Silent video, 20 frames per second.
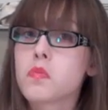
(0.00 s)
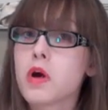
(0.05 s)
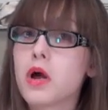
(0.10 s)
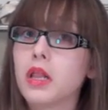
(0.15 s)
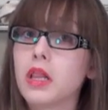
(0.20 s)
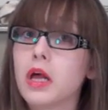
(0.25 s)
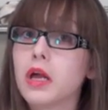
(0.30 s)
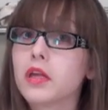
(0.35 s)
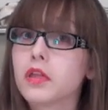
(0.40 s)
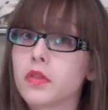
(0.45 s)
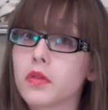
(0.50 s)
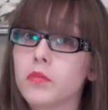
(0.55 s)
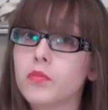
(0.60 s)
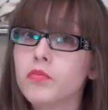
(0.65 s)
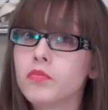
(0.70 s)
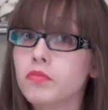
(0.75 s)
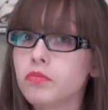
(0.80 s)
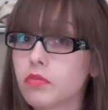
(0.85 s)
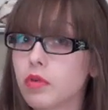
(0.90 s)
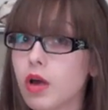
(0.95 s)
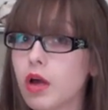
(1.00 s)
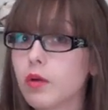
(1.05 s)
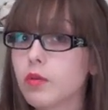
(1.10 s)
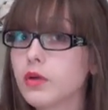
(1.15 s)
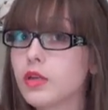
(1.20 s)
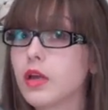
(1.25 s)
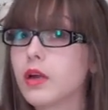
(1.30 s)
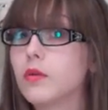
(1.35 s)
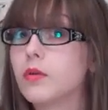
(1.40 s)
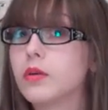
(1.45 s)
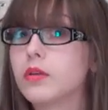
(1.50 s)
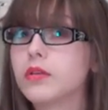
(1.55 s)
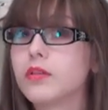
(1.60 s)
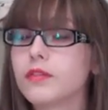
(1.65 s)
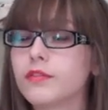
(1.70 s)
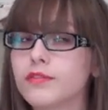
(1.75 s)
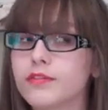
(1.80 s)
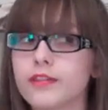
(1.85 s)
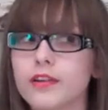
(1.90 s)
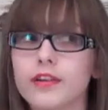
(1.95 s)
I like them. I would get one
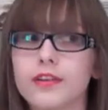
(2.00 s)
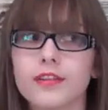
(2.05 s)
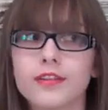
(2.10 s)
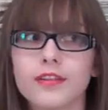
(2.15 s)
if